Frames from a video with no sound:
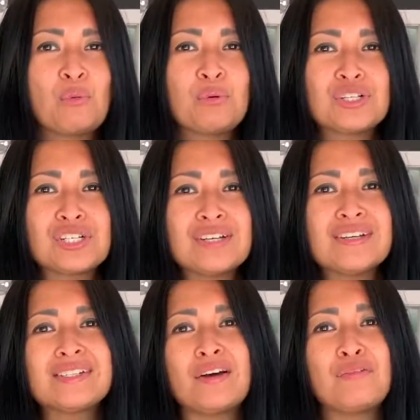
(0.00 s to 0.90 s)
which
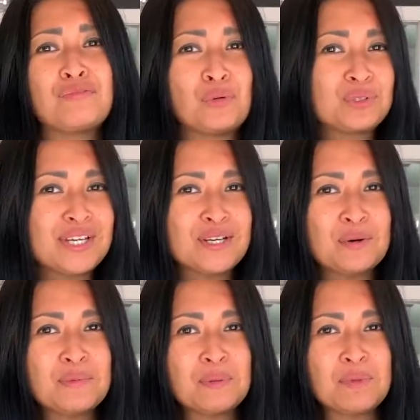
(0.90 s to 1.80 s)
is a full-day
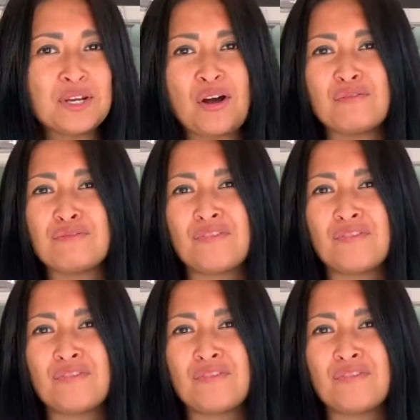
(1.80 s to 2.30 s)
commitment of